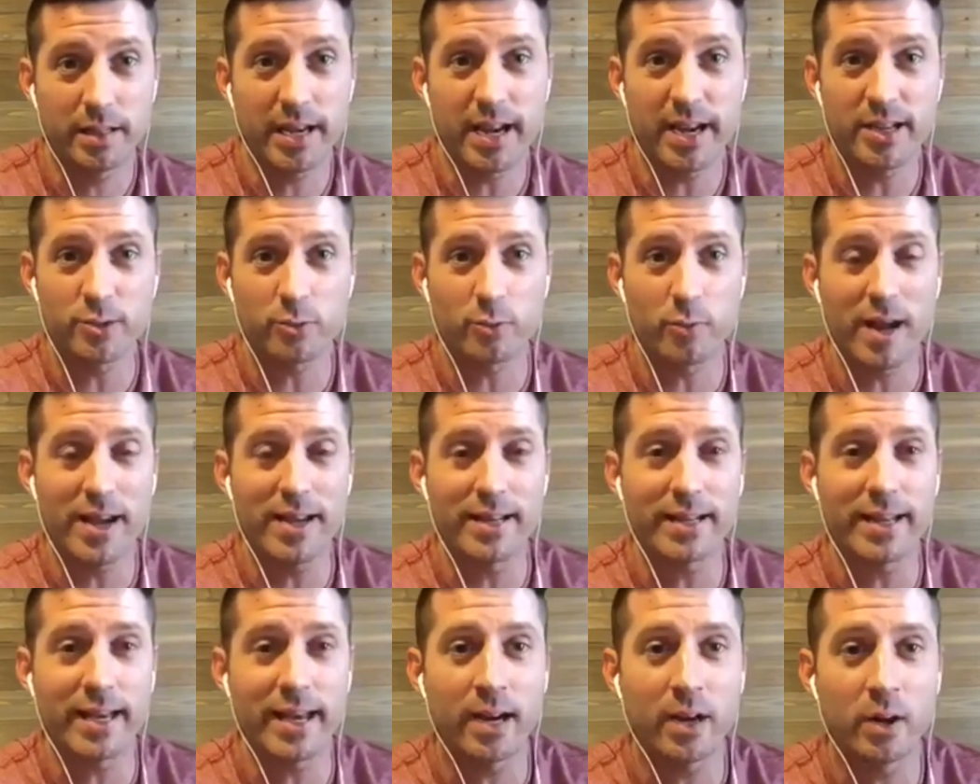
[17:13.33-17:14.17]
Guys,
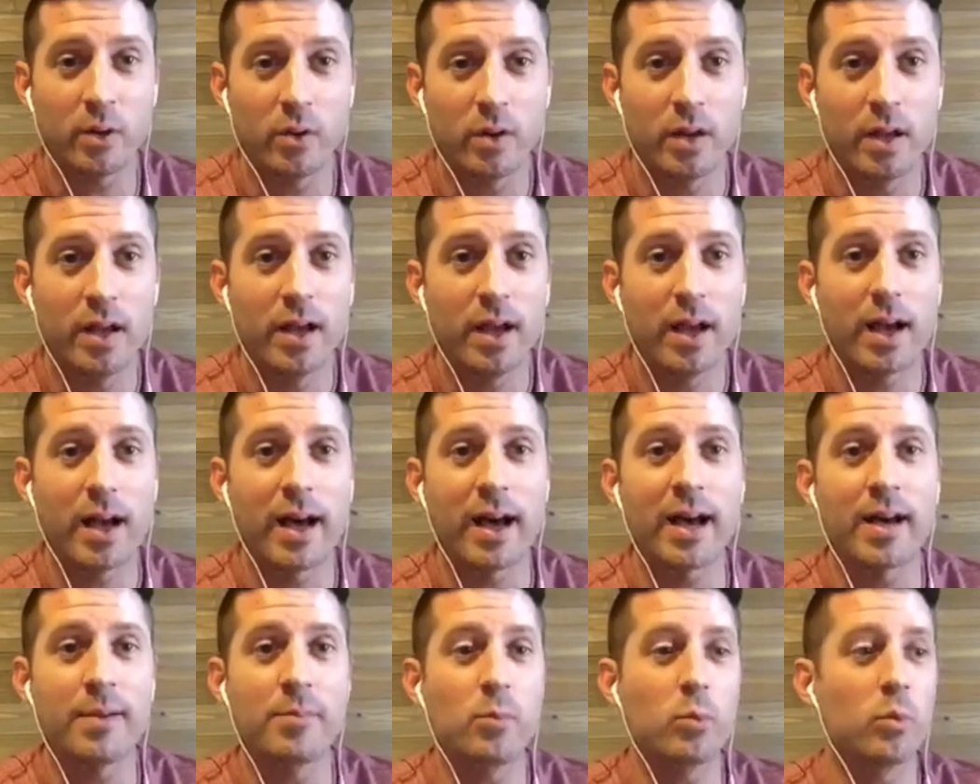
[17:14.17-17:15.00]
right now,
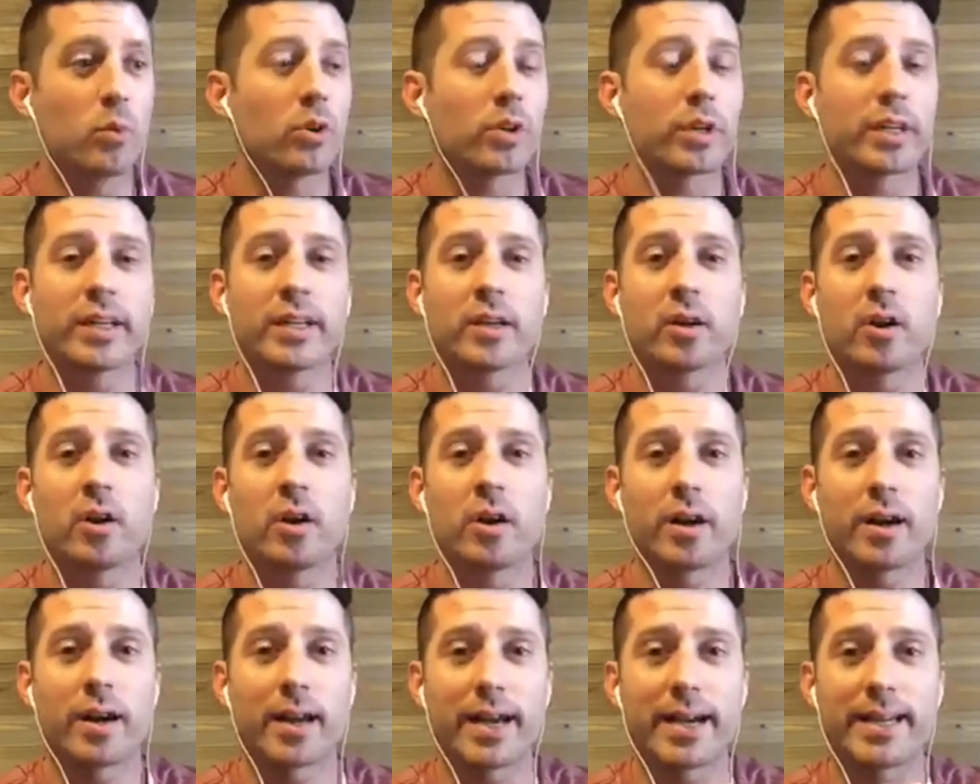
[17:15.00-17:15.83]
I'm working
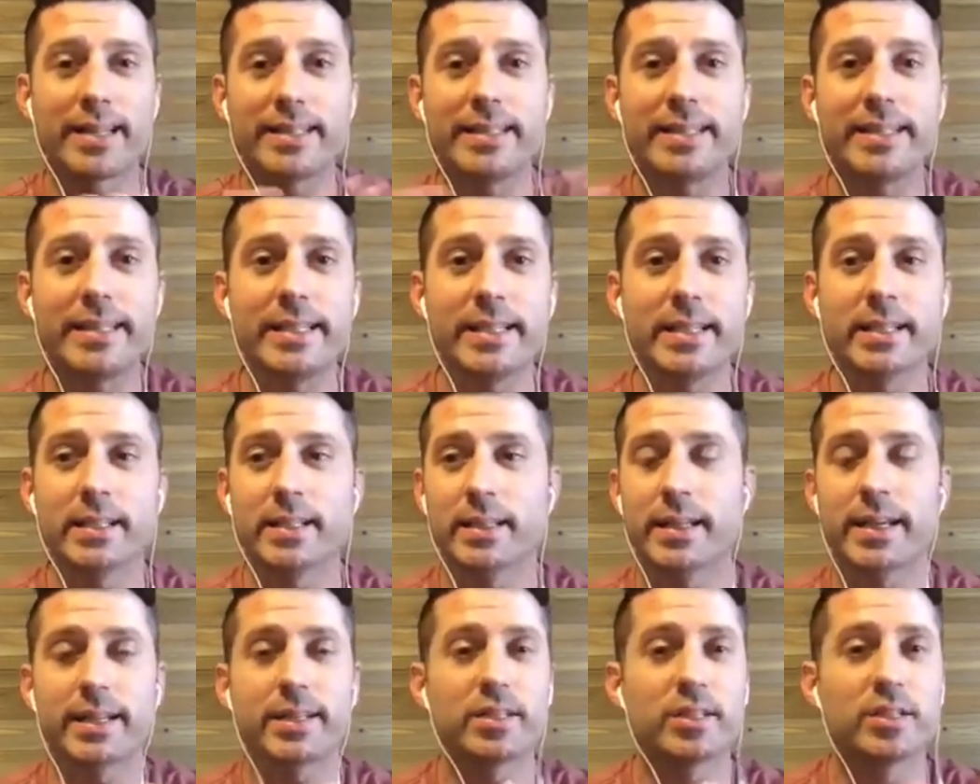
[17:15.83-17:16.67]
on an idea
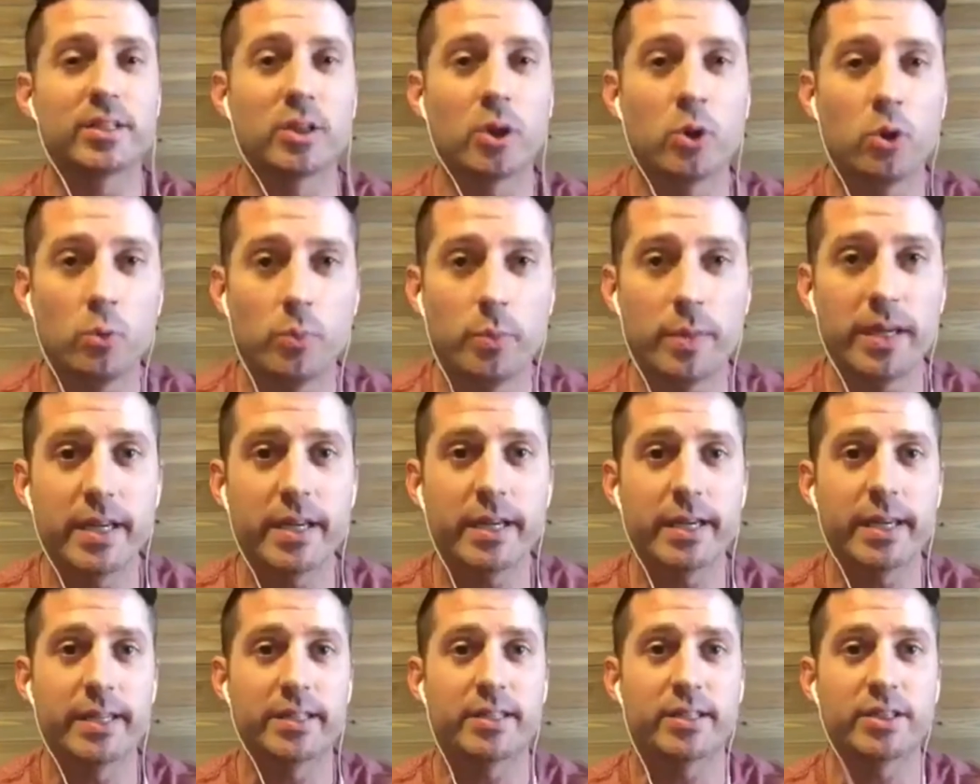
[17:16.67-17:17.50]
that's so
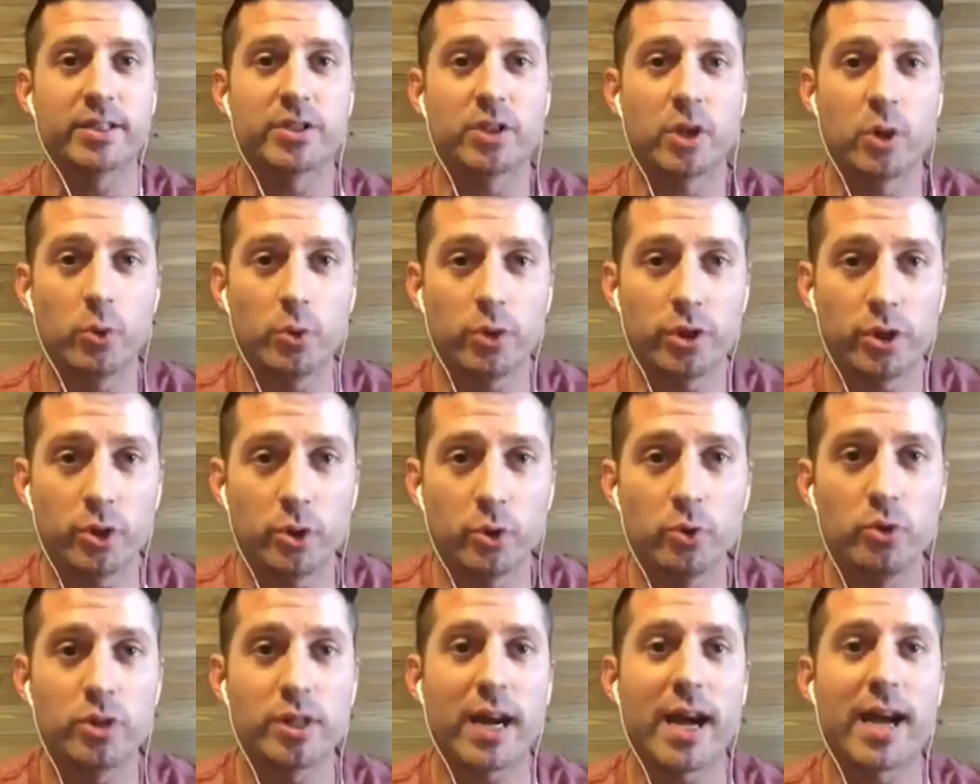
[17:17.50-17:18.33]
big, it's so
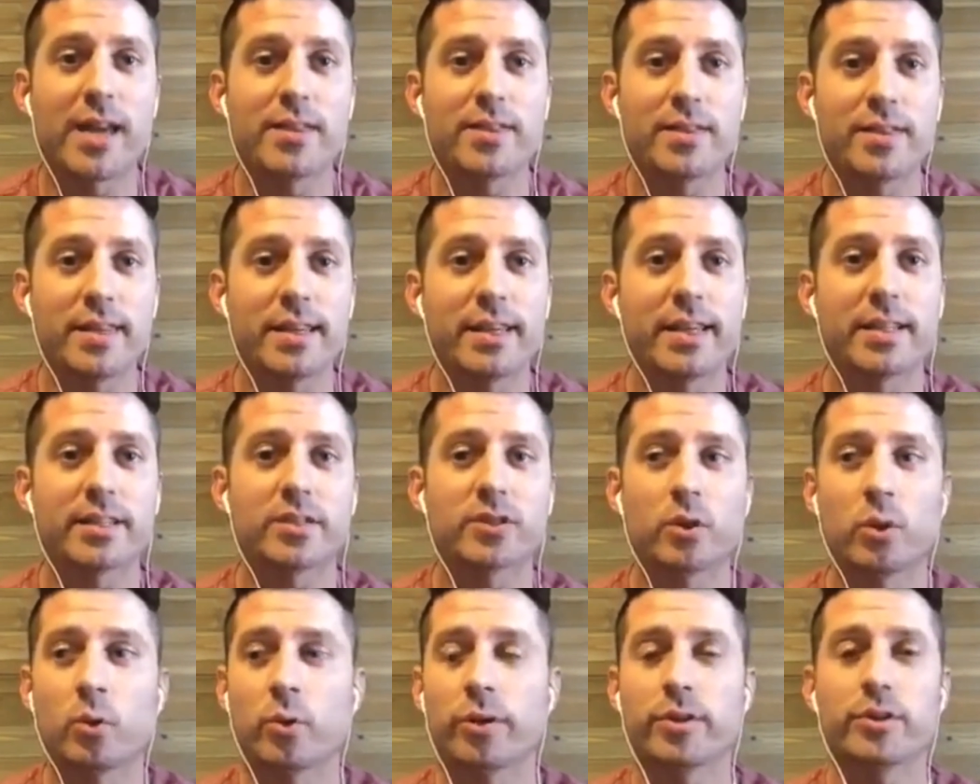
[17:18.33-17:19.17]
huge, I think
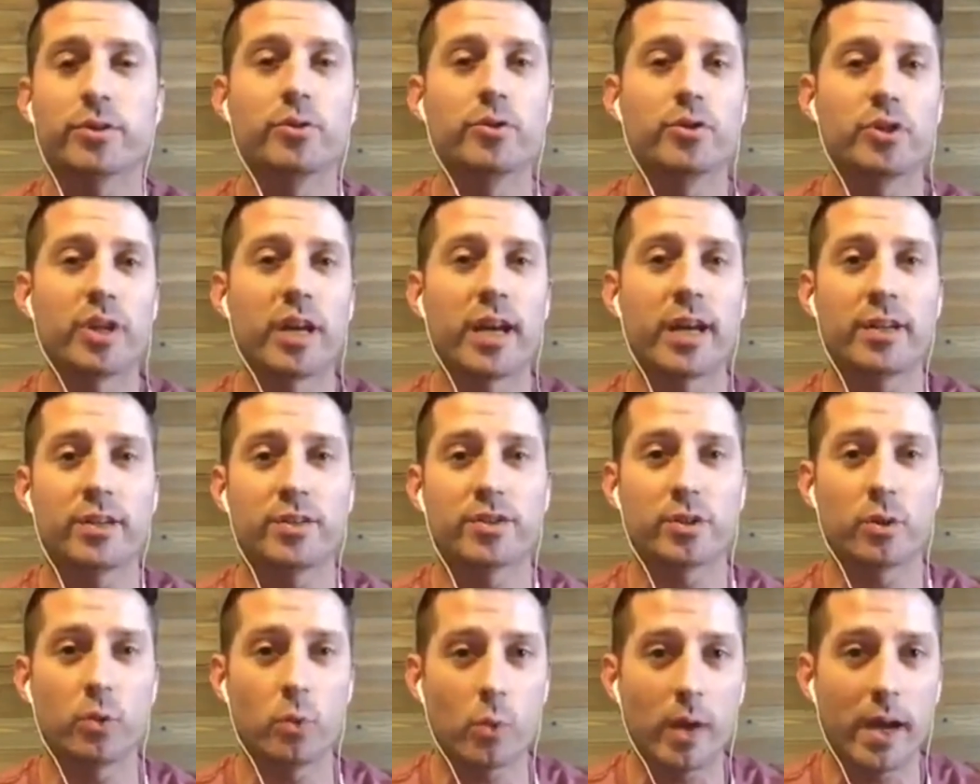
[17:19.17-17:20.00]
it's going to
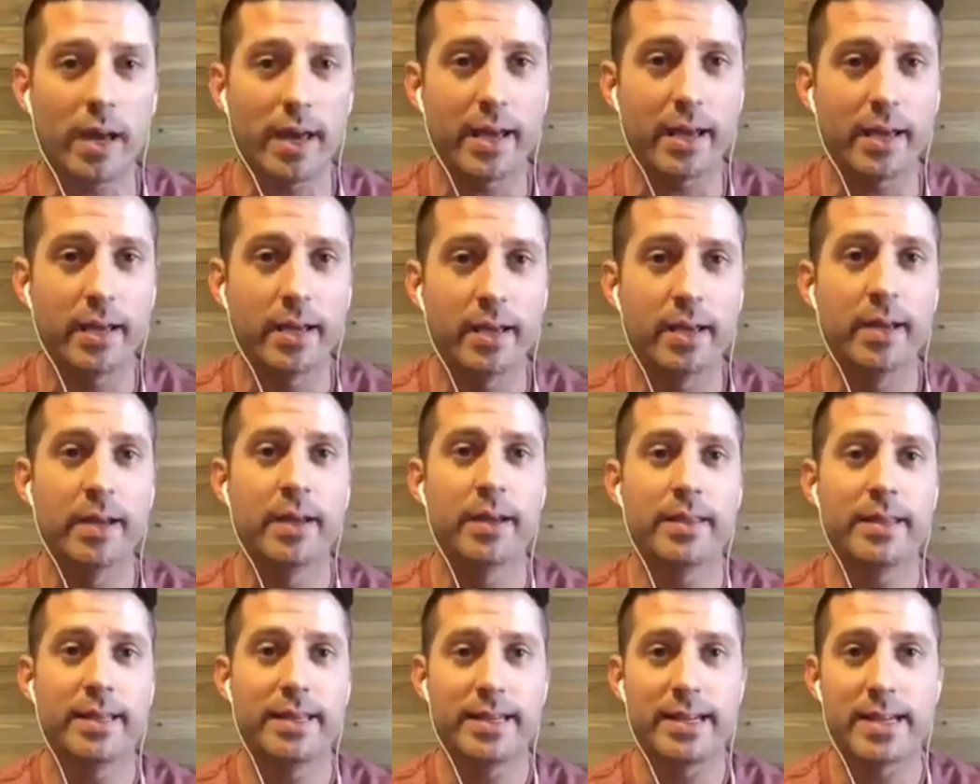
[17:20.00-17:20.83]
change the way
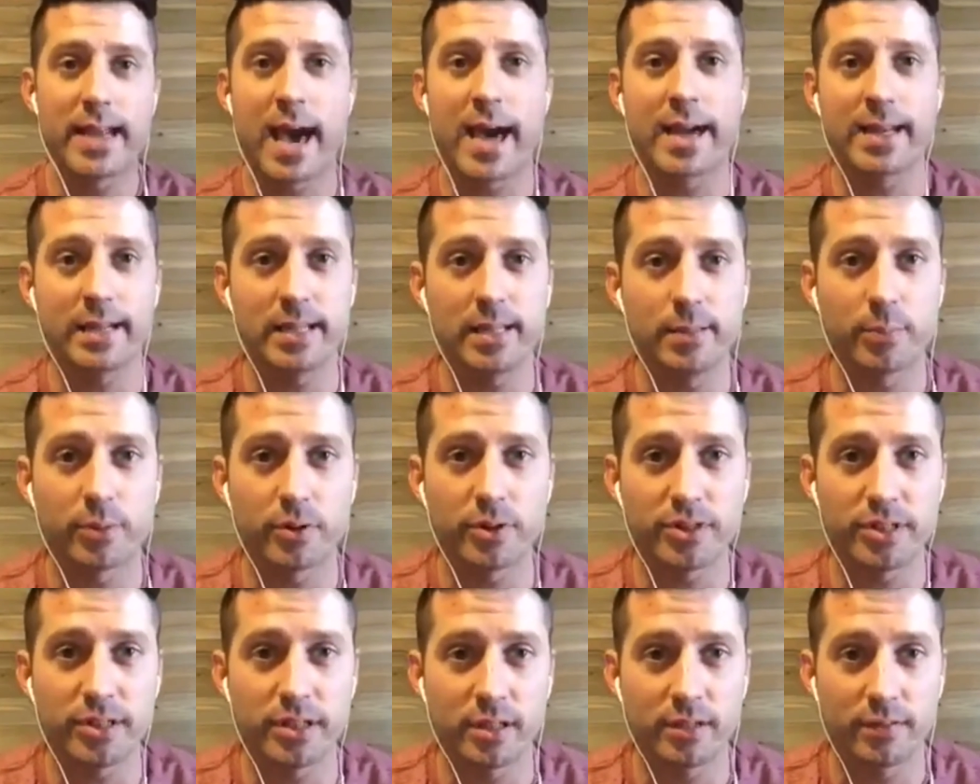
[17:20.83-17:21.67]
that
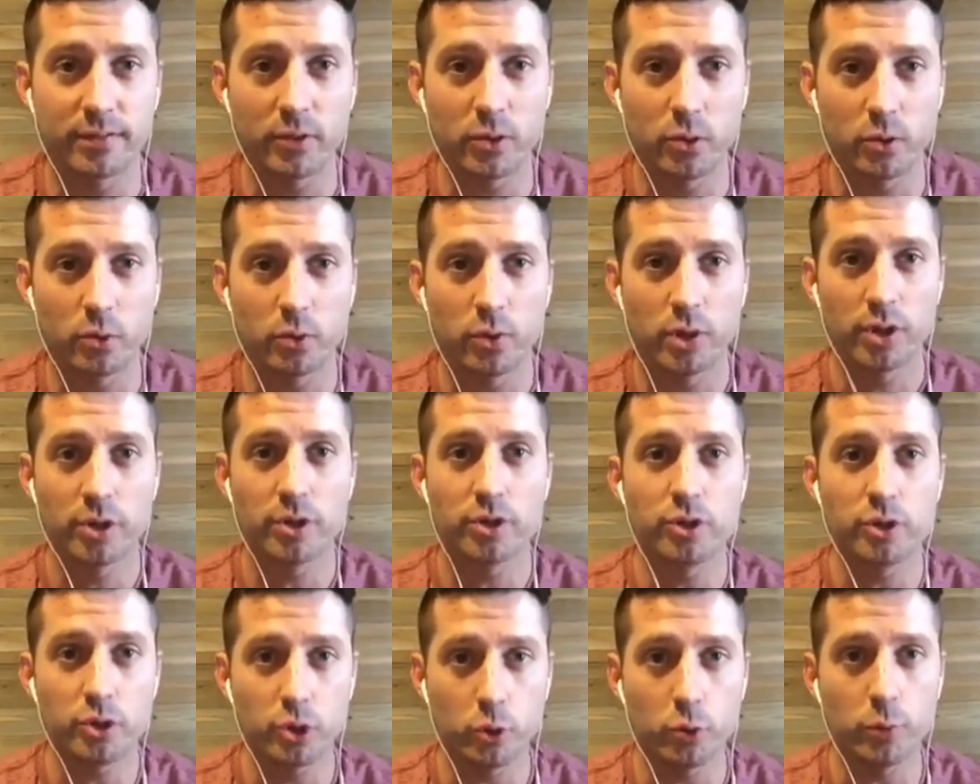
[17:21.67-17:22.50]
90% of you
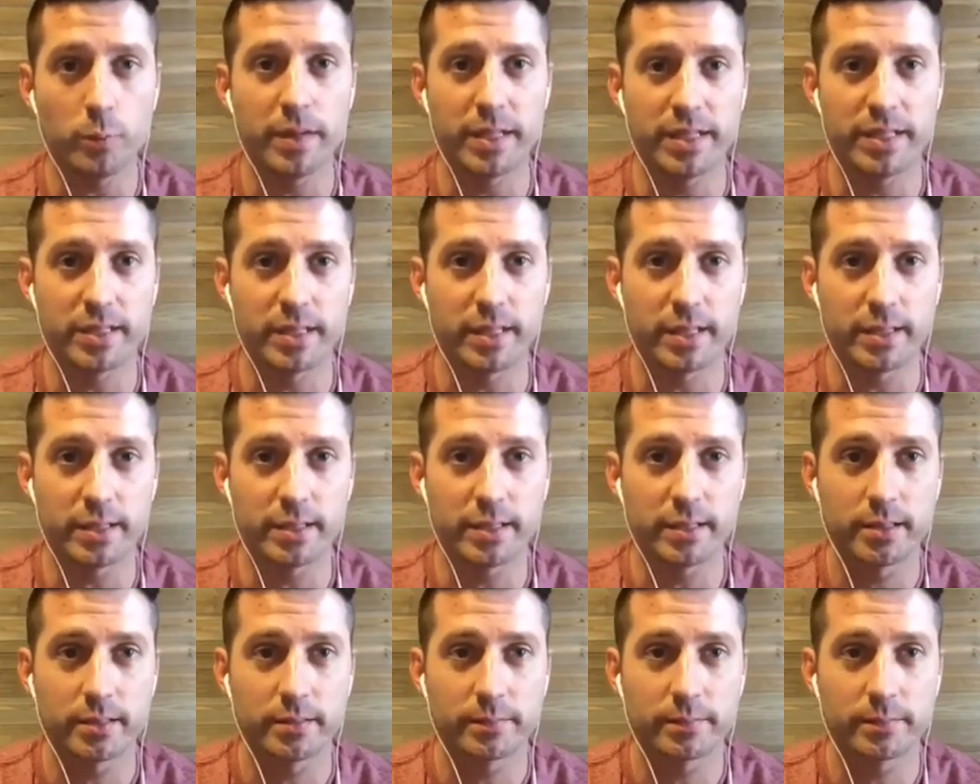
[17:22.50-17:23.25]
do business.